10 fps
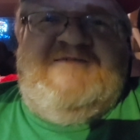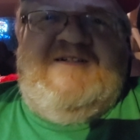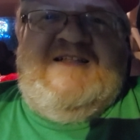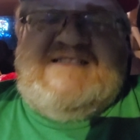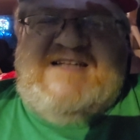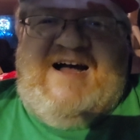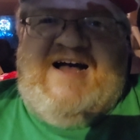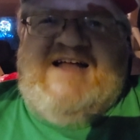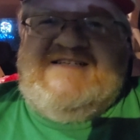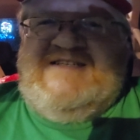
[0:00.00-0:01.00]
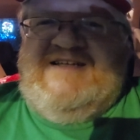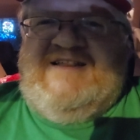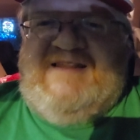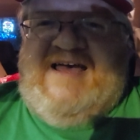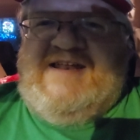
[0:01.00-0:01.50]
Let's not
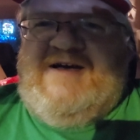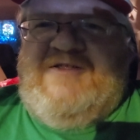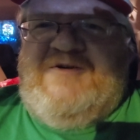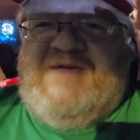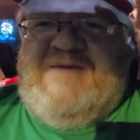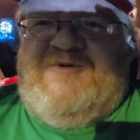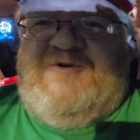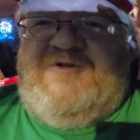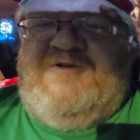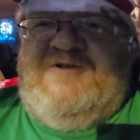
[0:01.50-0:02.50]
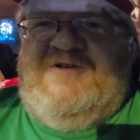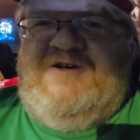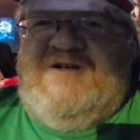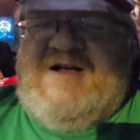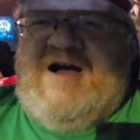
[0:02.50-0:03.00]
let other people
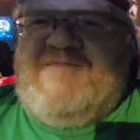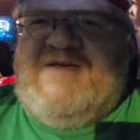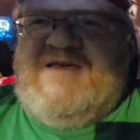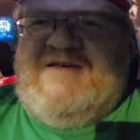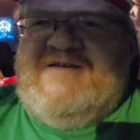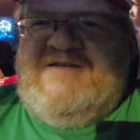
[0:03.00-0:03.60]
copy.